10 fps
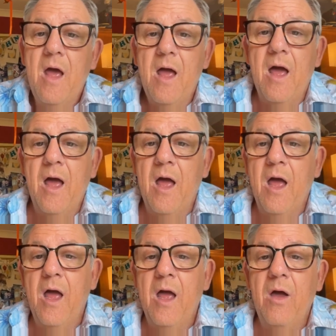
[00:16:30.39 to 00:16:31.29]

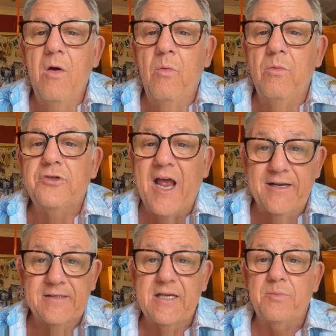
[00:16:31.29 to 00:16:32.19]

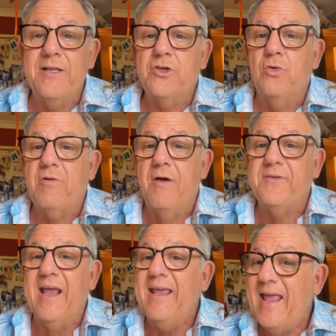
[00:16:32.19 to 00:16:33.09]
Jan says, went to Cool
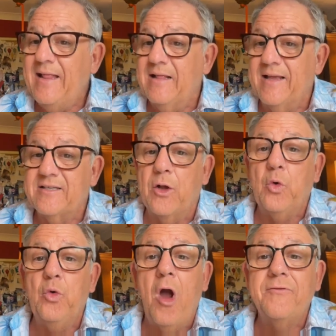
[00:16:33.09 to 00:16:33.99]
Crafting in Kendal yesterday.
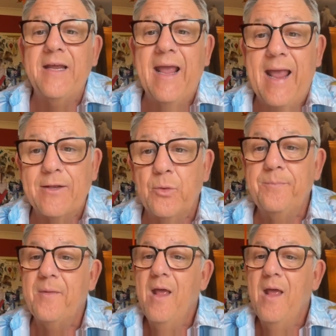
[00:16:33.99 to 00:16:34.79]
Cool Crafting in Kendal.